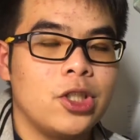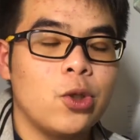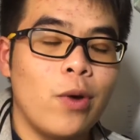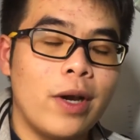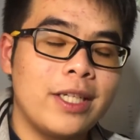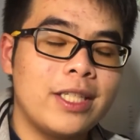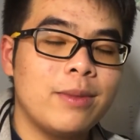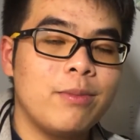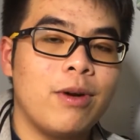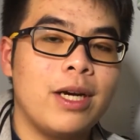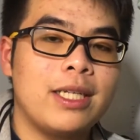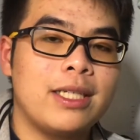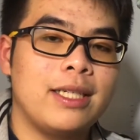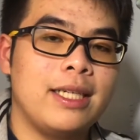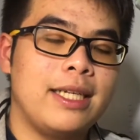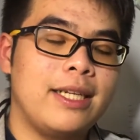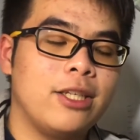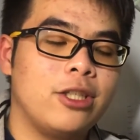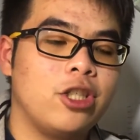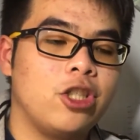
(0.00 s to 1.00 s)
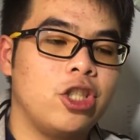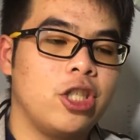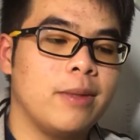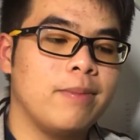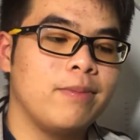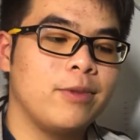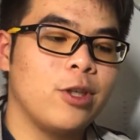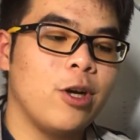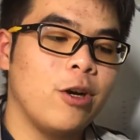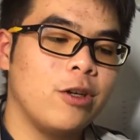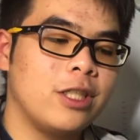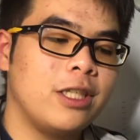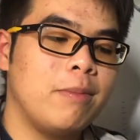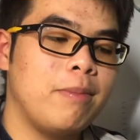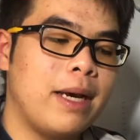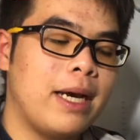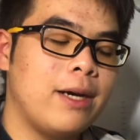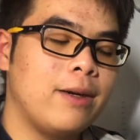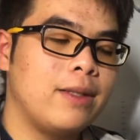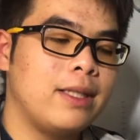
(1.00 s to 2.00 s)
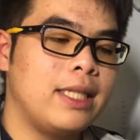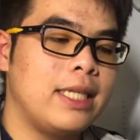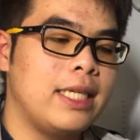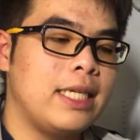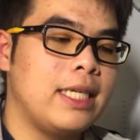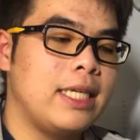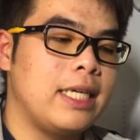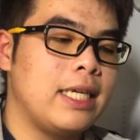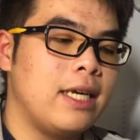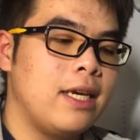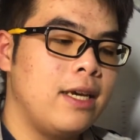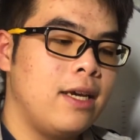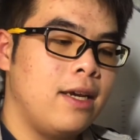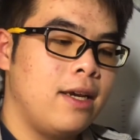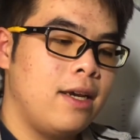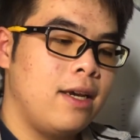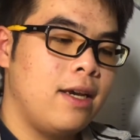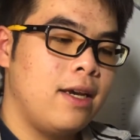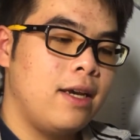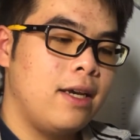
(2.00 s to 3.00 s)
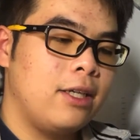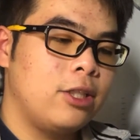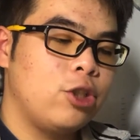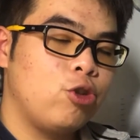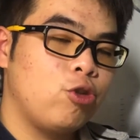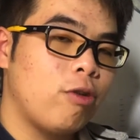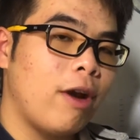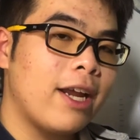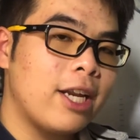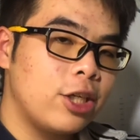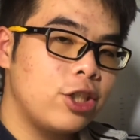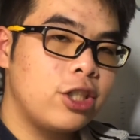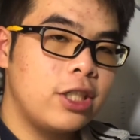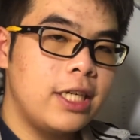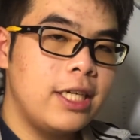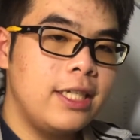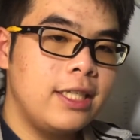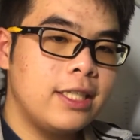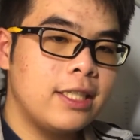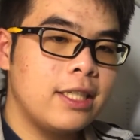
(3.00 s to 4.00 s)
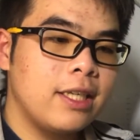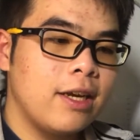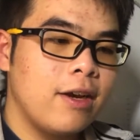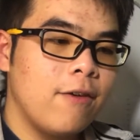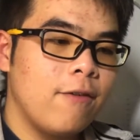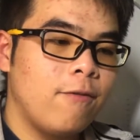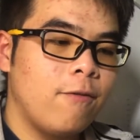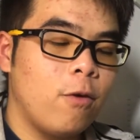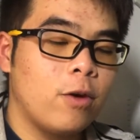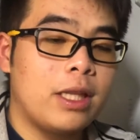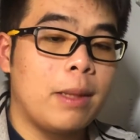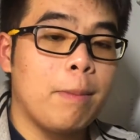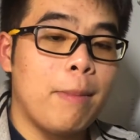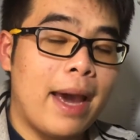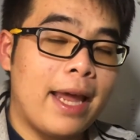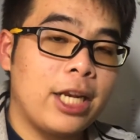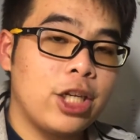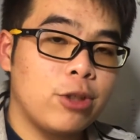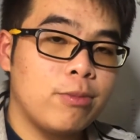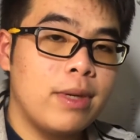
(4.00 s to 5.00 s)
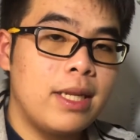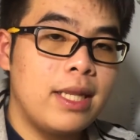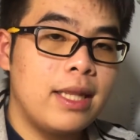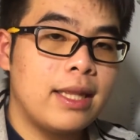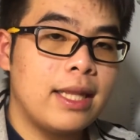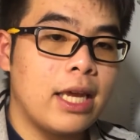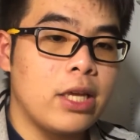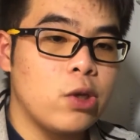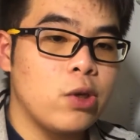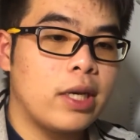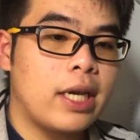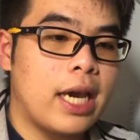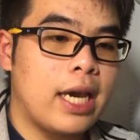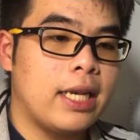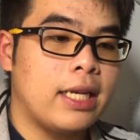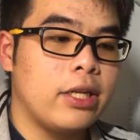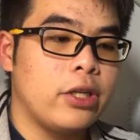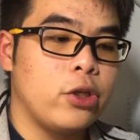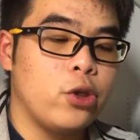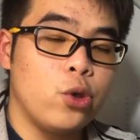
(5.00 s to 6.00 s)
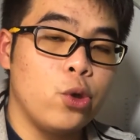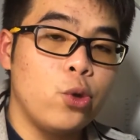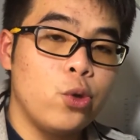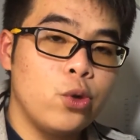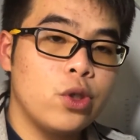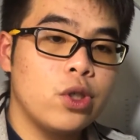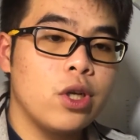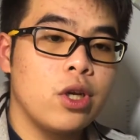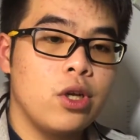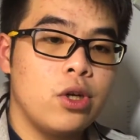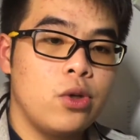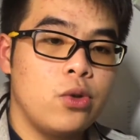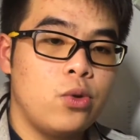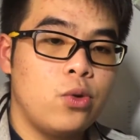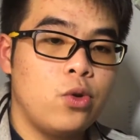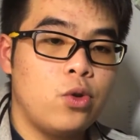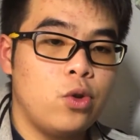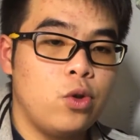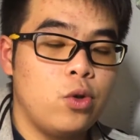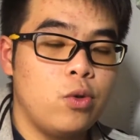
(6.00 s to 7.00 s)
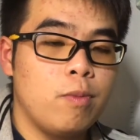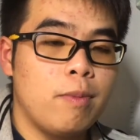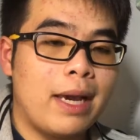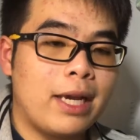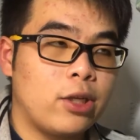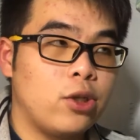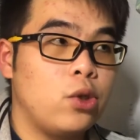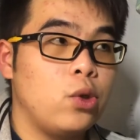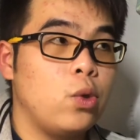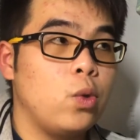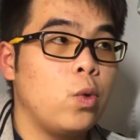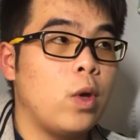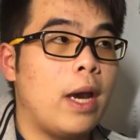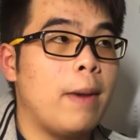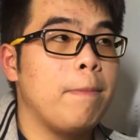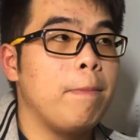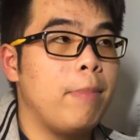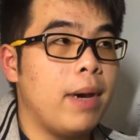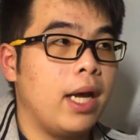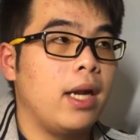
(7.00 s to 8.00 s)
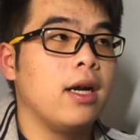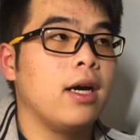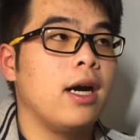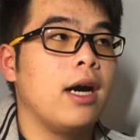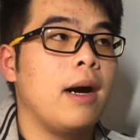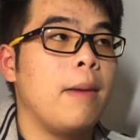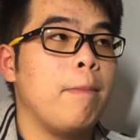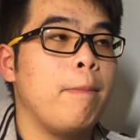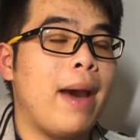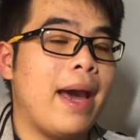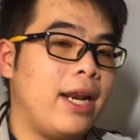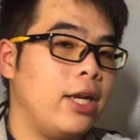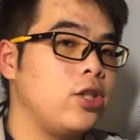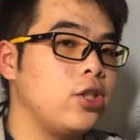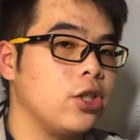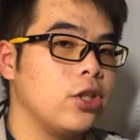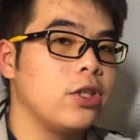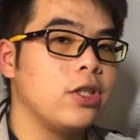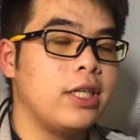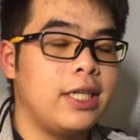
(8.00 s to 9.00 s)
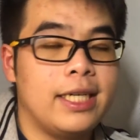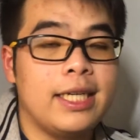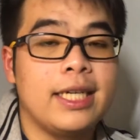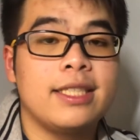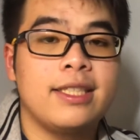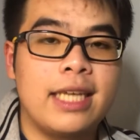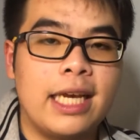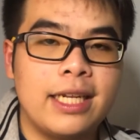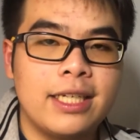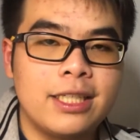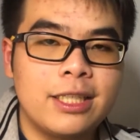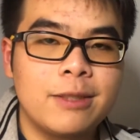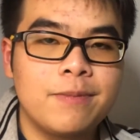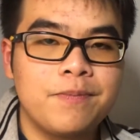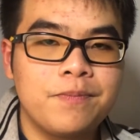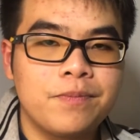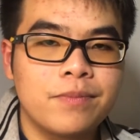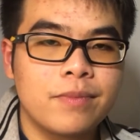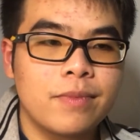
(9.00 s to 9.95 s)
So enterprise leadership talks about the strategies for the management that you can use to make you a better manager, in a sense.